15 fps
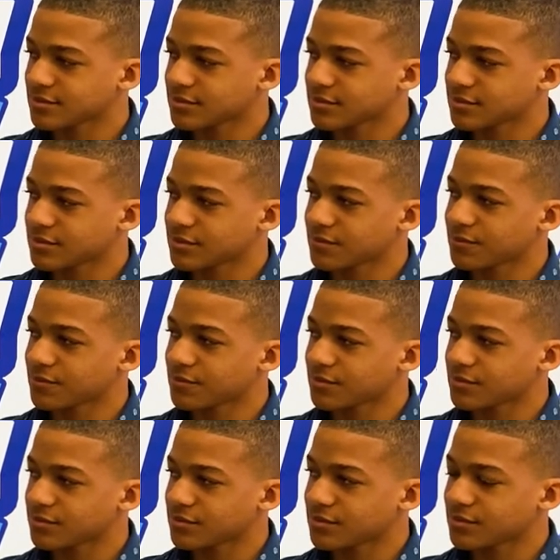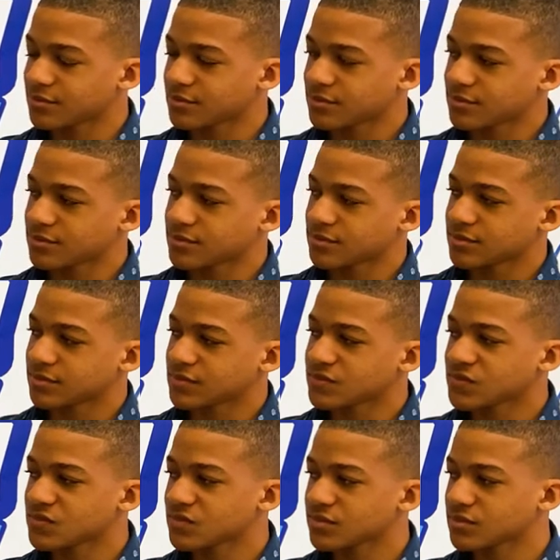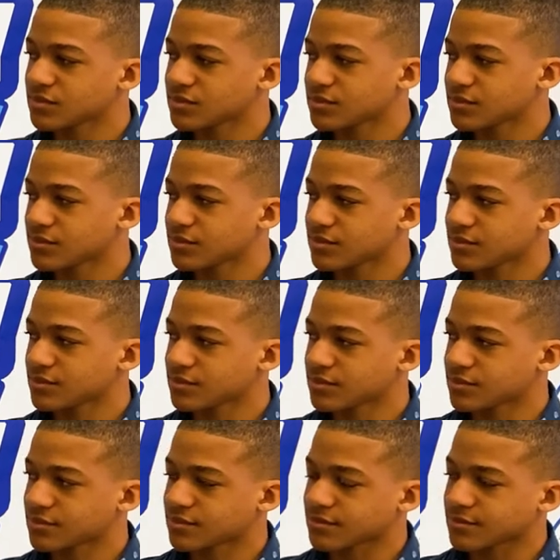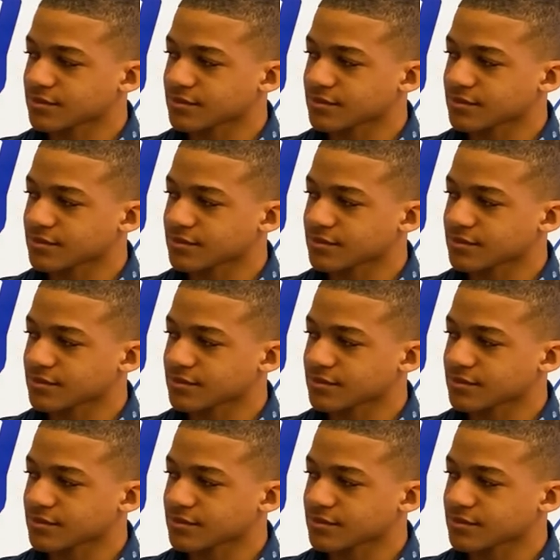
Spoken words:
This person isn't speaking.